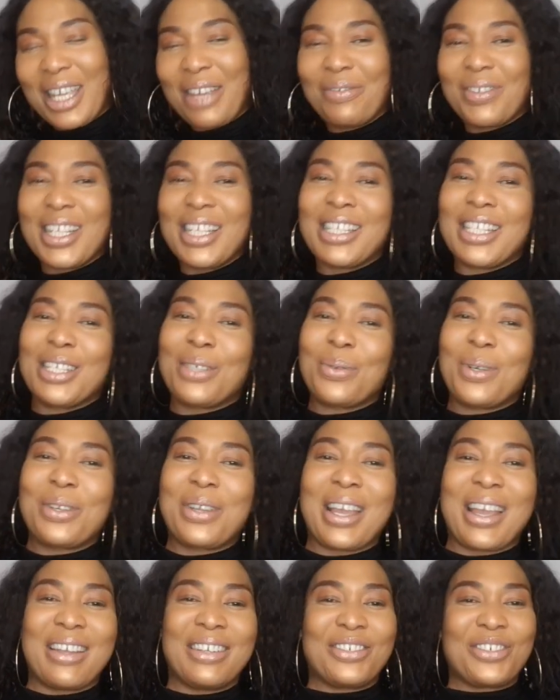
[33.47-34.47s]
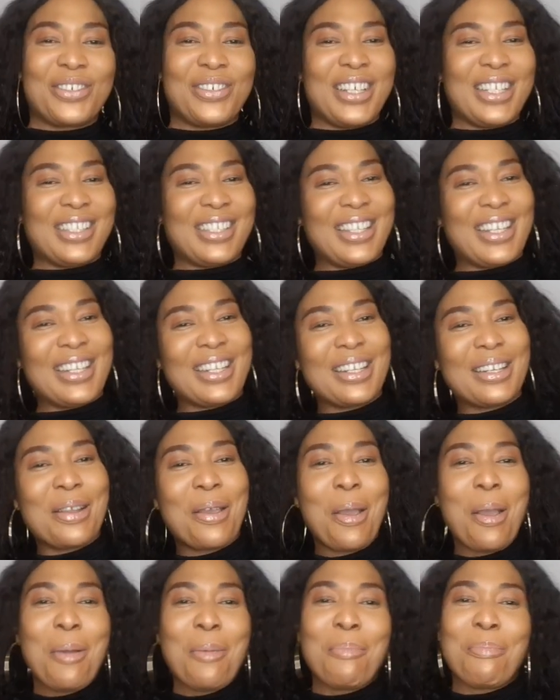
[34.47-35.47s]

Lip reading: If this is what you're interested in,